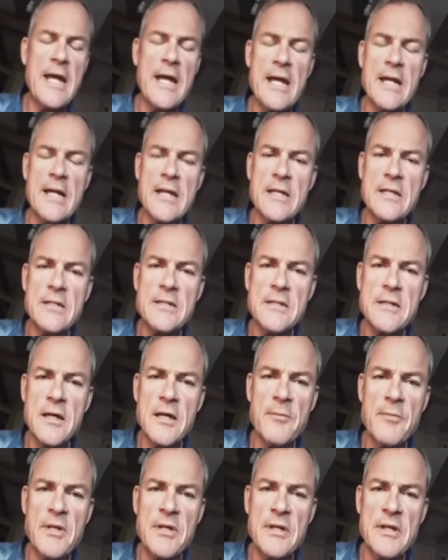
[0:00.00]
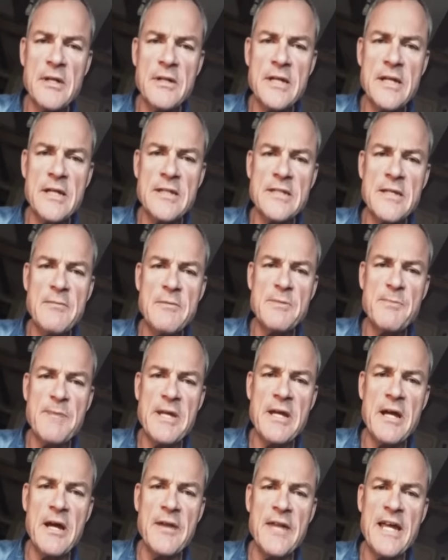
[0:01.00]
Alex? Yeah, but...
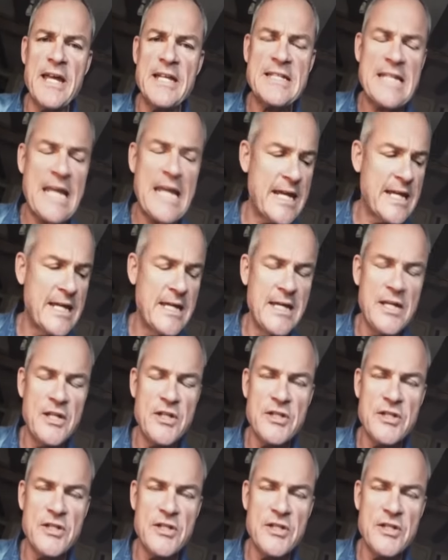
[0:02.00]
Are they attacking each